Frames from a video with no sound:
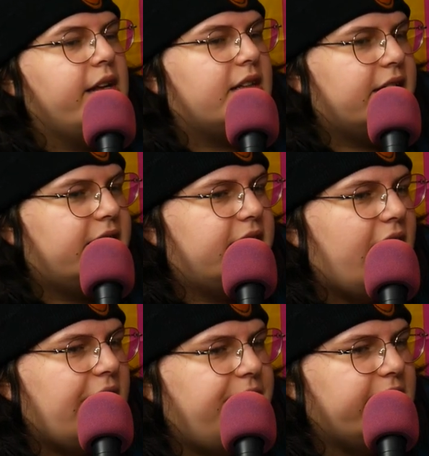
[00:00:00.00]
So
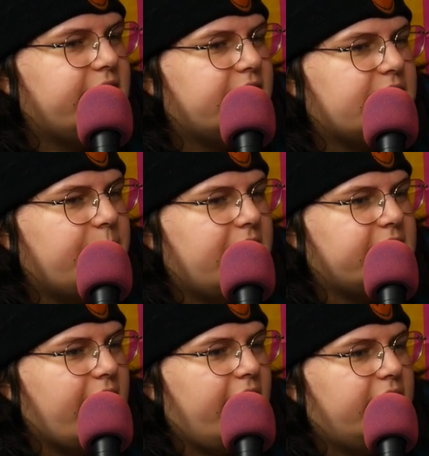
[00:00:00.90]
I feel like there's a
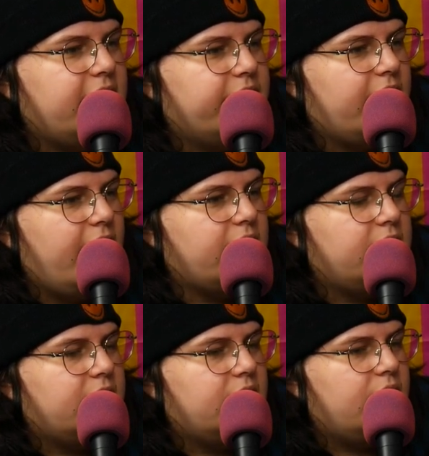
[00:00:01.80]
mentality of like,